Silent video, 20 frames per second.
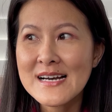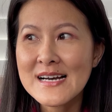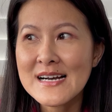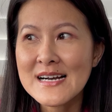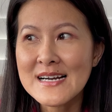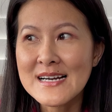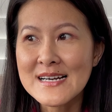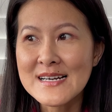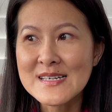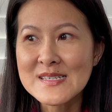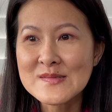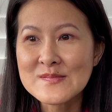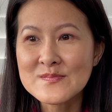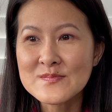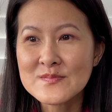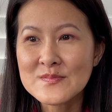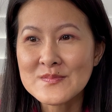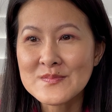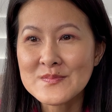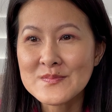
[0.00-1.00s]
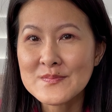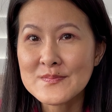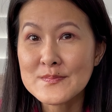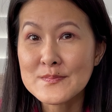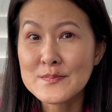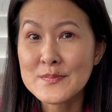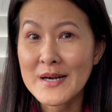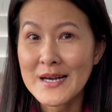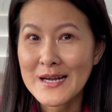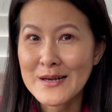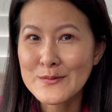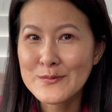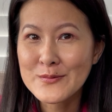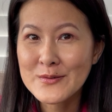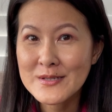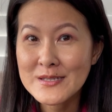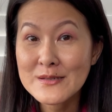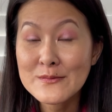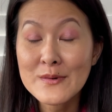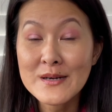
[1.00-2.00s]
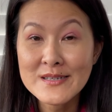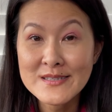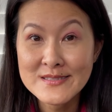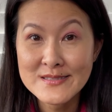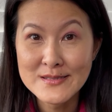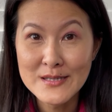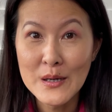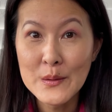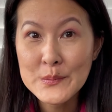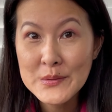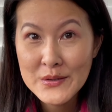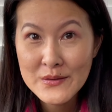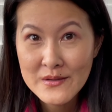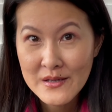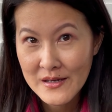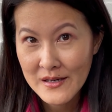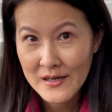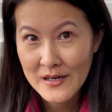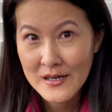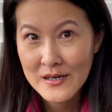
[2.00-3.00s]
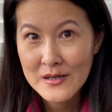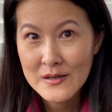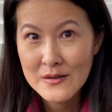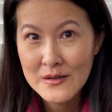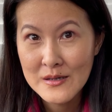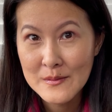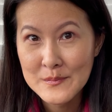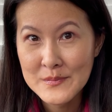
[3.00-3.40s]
But I really want to stop you there,